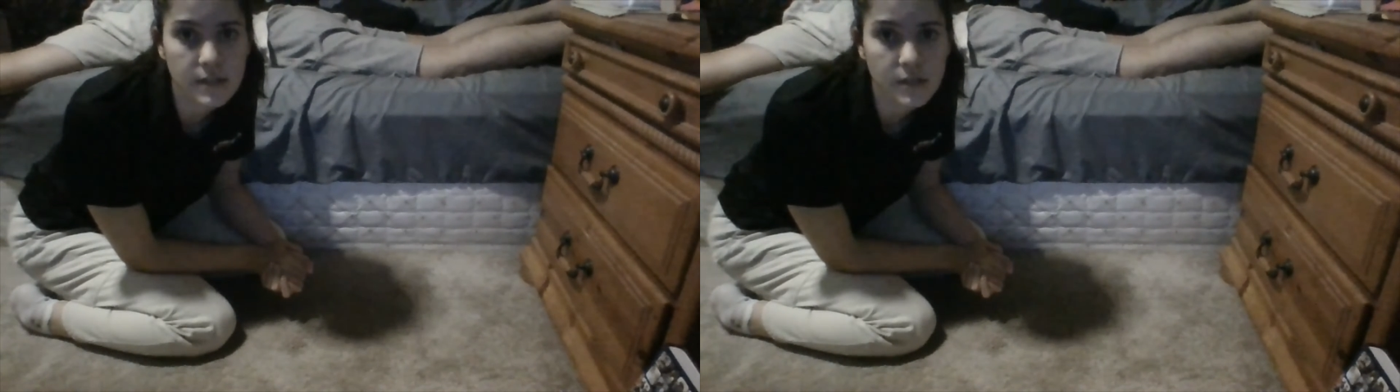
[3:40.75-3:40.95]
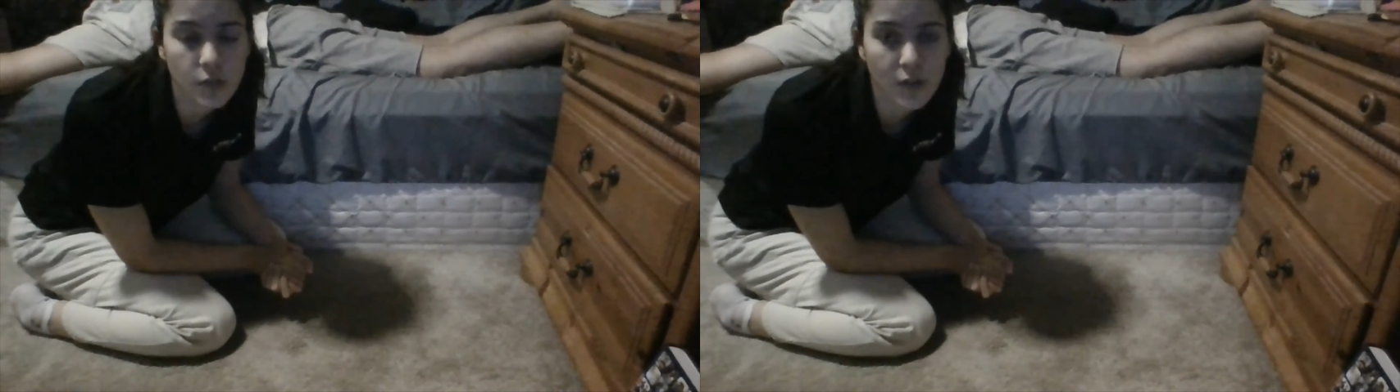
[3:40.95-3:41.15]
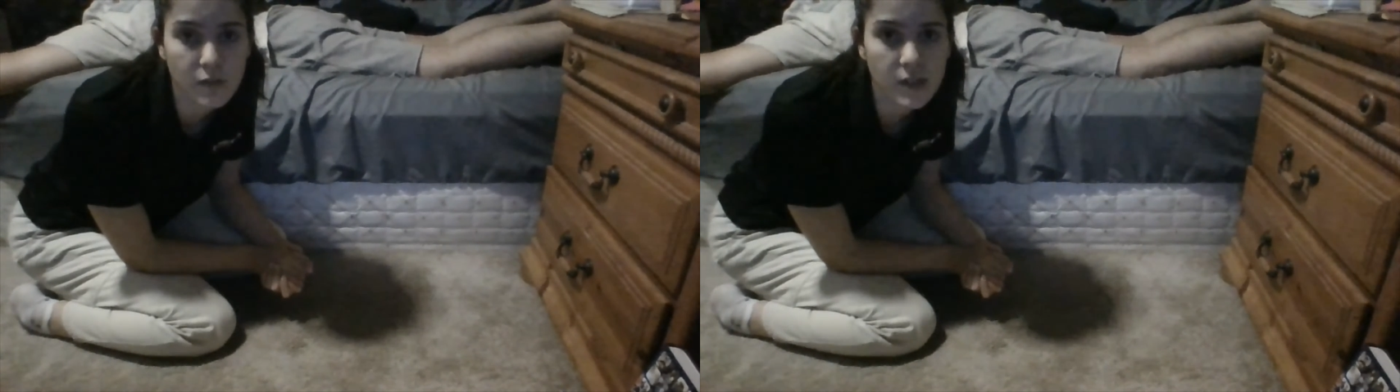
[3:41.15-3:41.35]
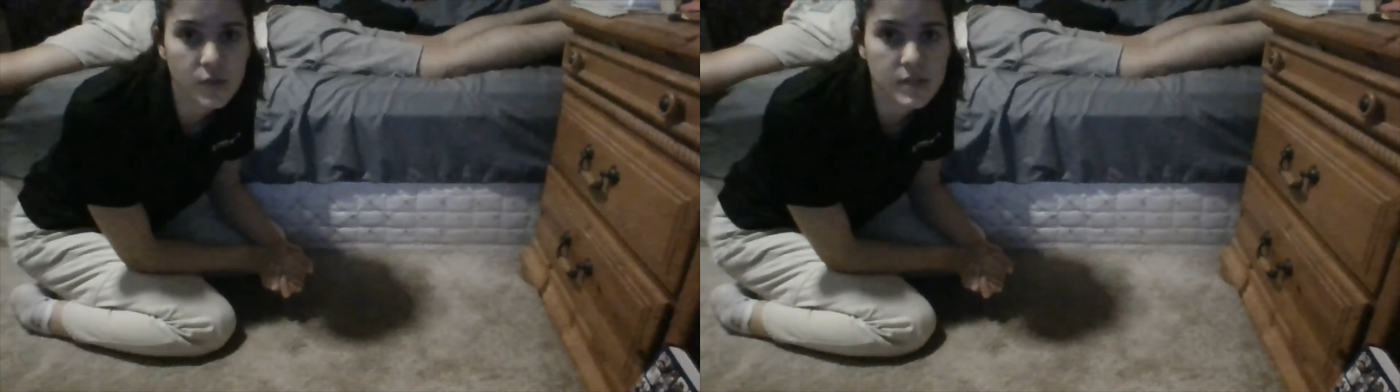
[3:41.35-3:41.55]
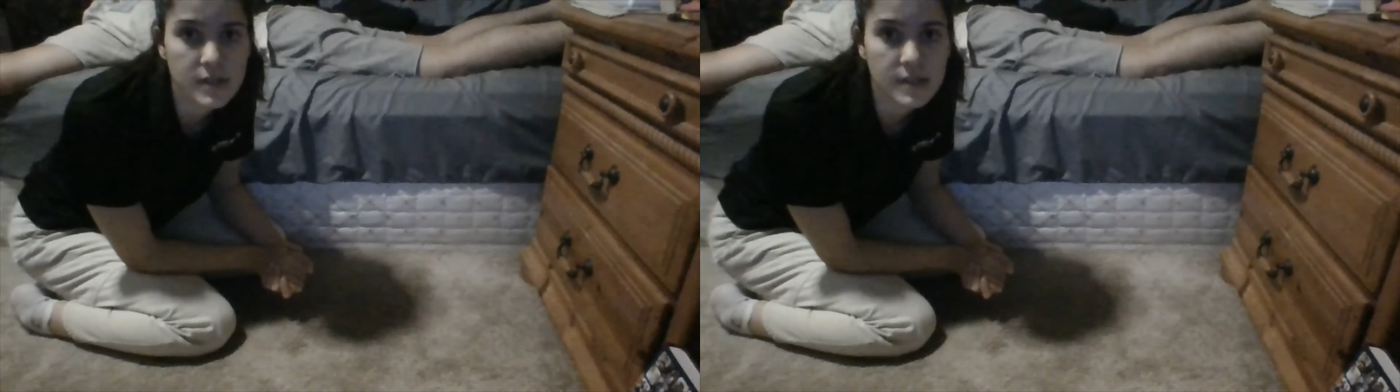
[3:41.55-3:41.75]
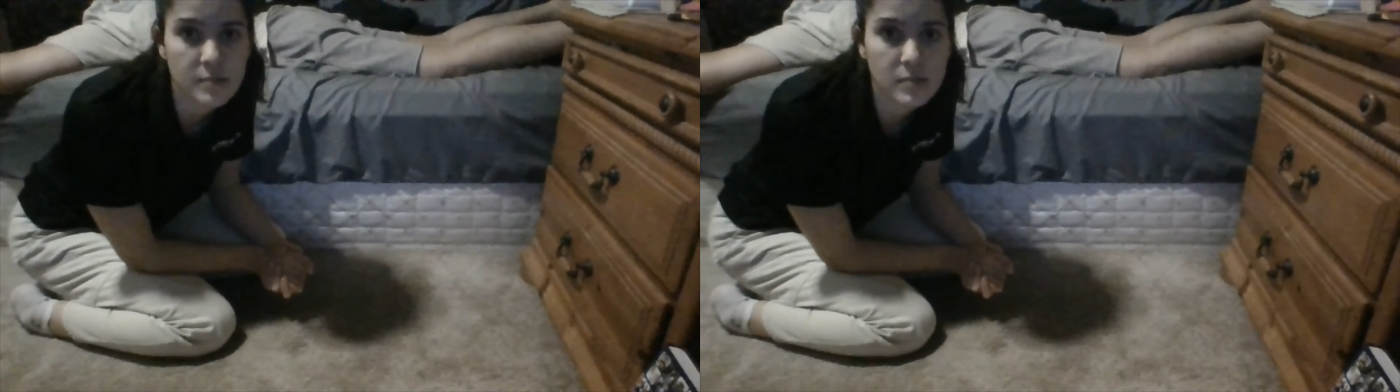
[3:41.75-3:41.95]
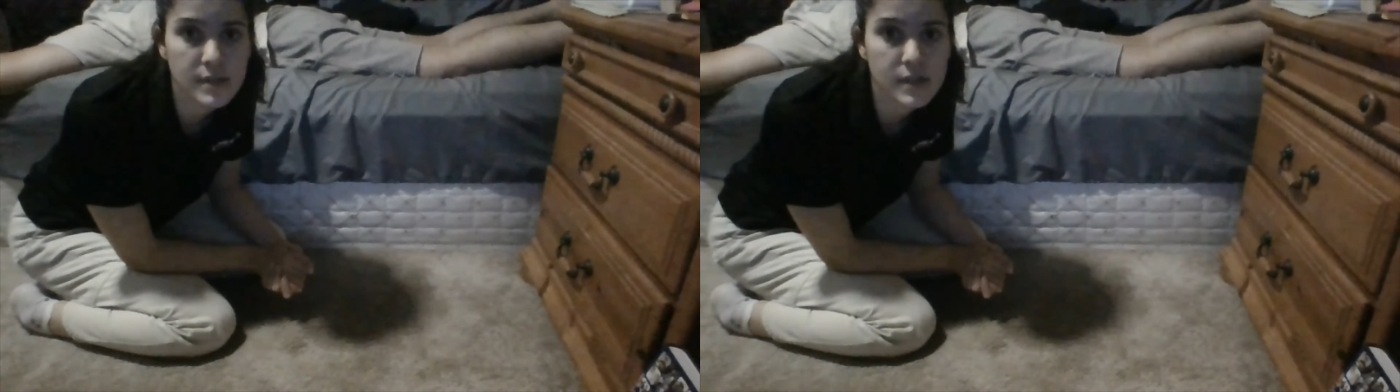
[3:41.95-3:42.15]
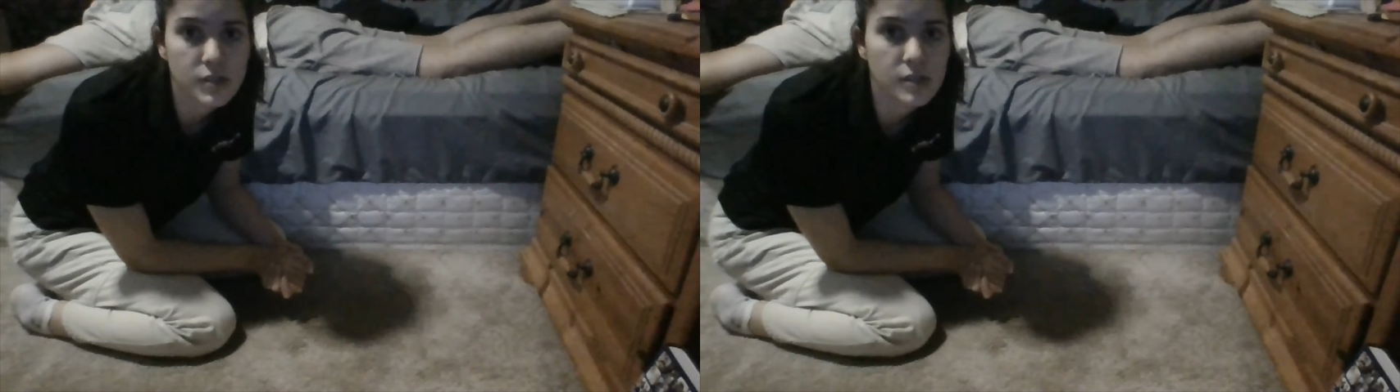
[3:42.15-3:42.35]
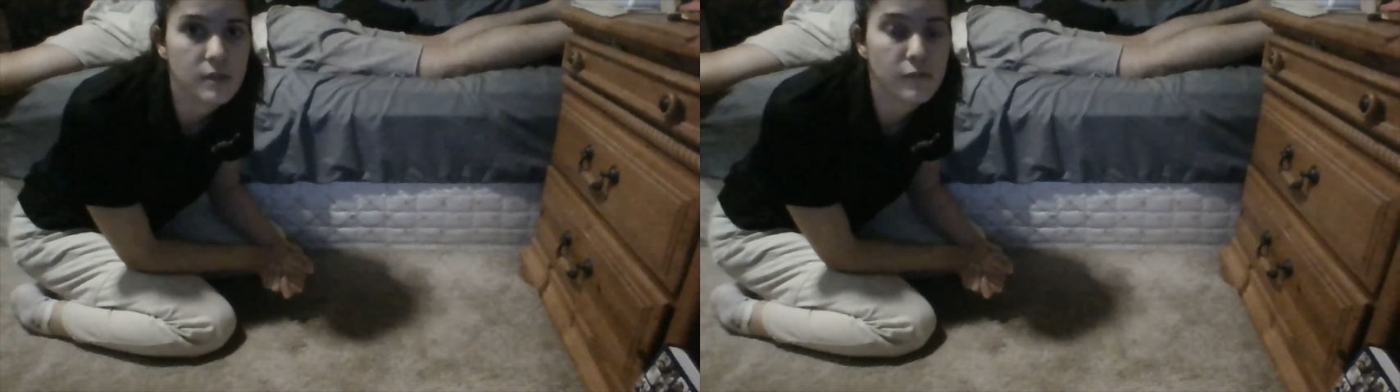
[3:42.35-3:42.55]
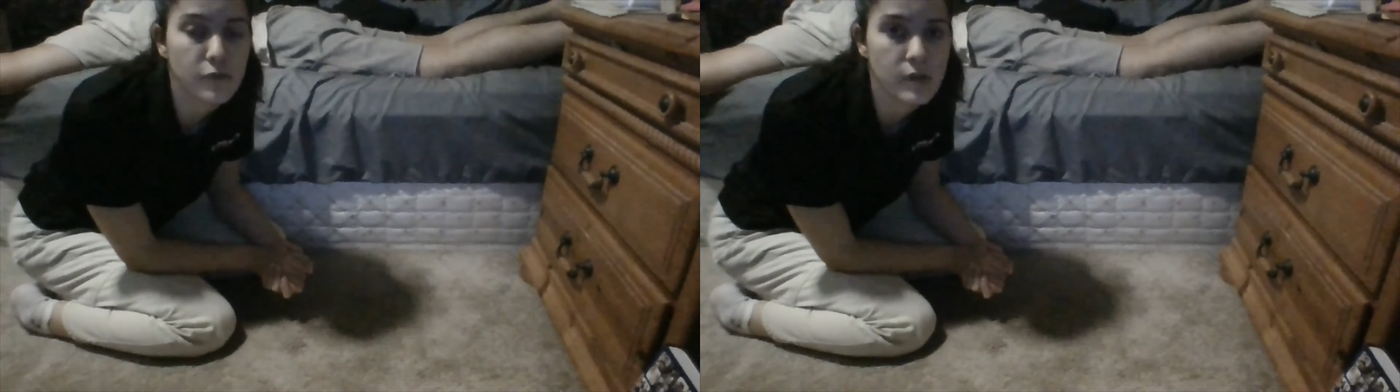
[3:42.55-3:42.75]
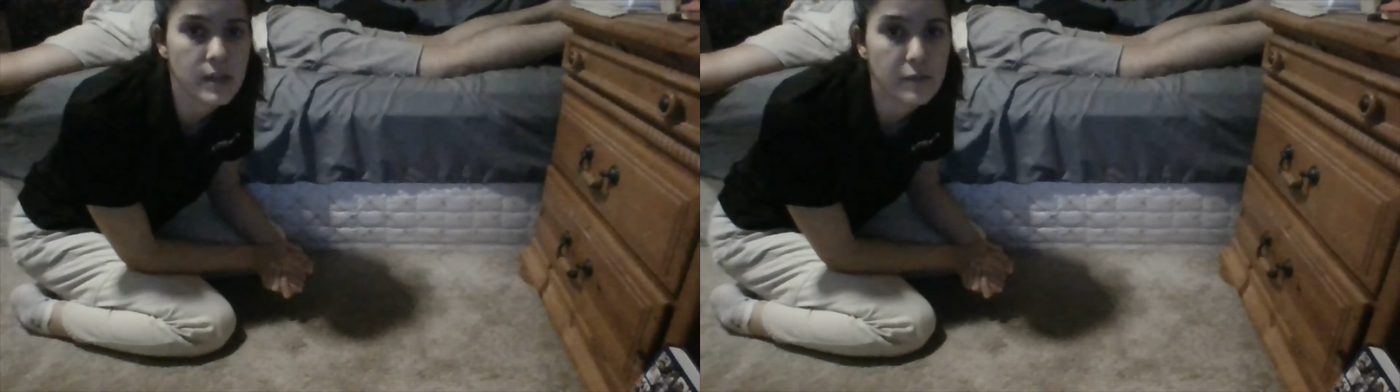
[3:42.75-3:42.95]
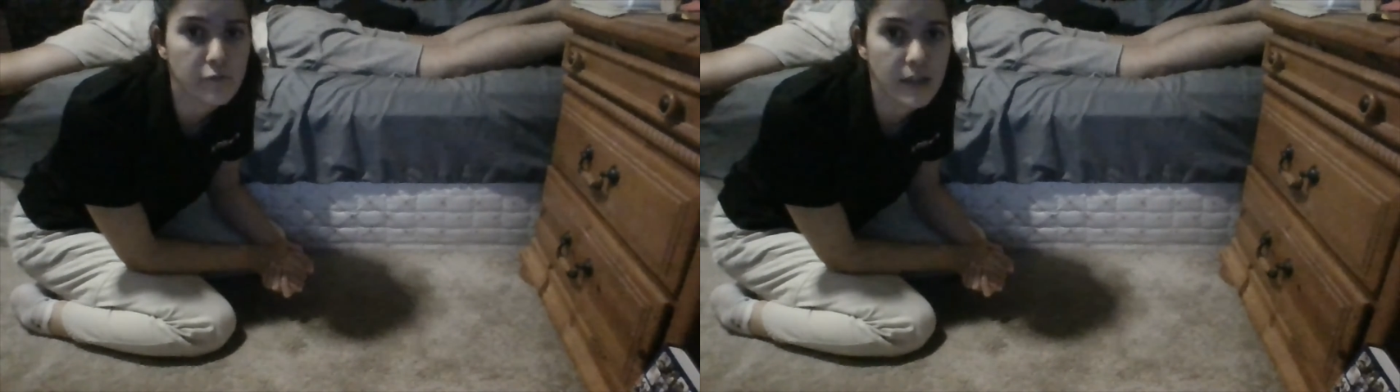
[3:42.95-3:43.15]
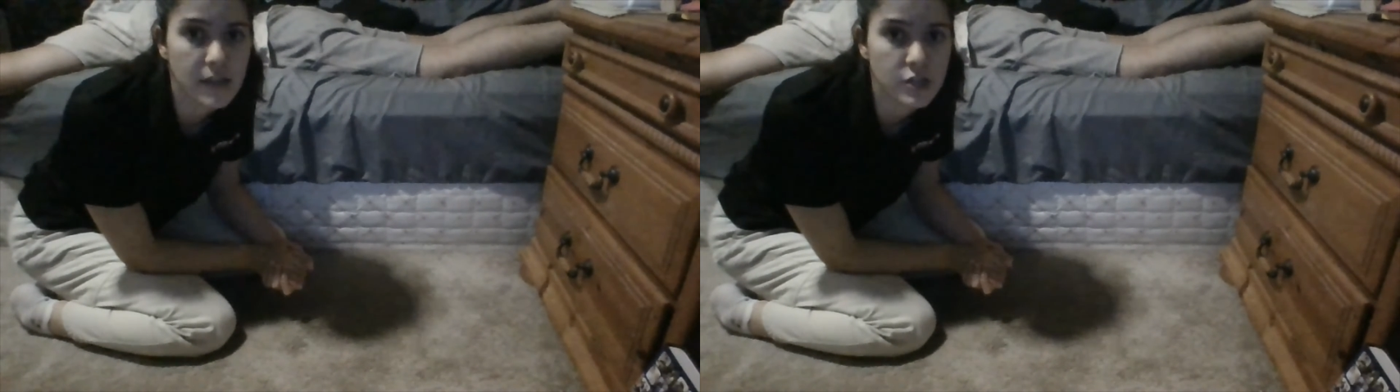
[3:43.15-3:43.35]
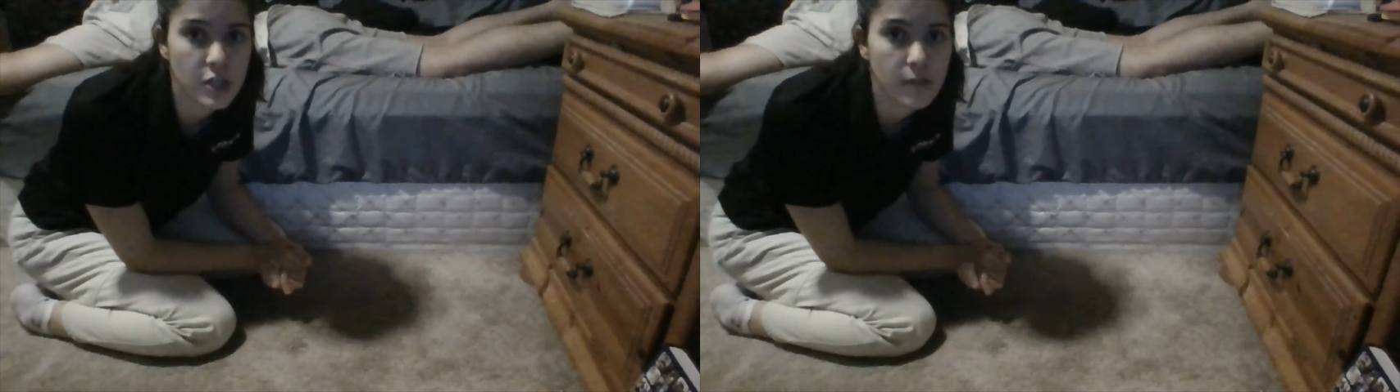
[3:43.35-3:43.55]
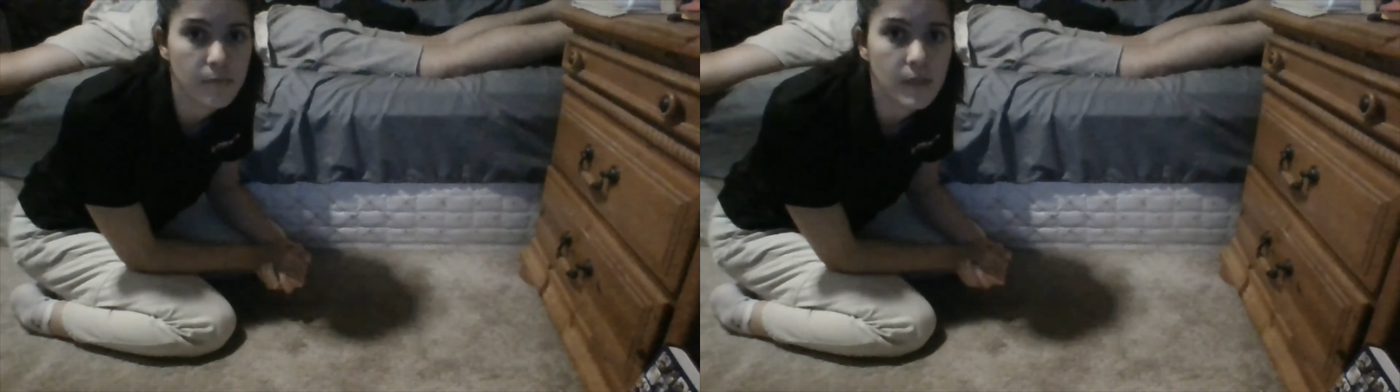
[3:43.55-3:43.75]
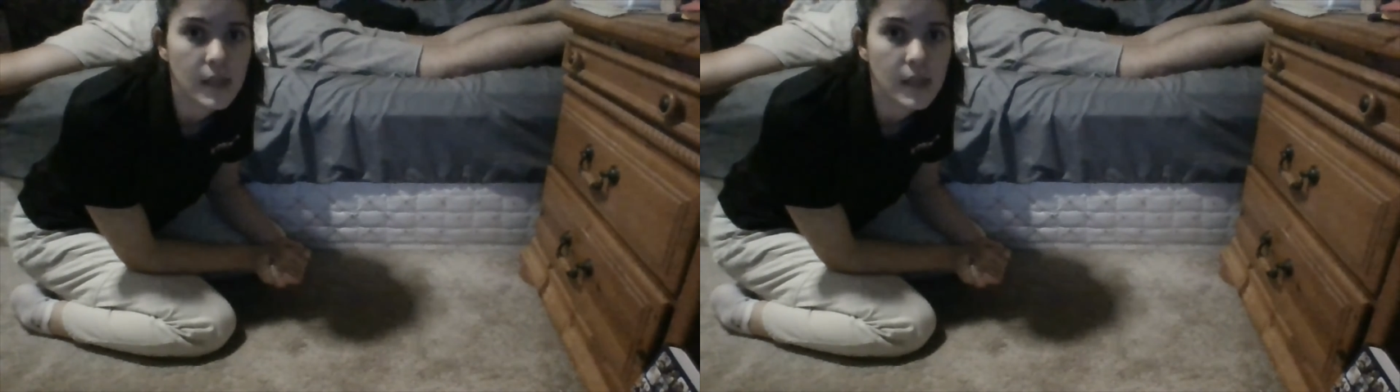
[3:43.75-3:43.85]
in a gravity resisted position for knee flexion.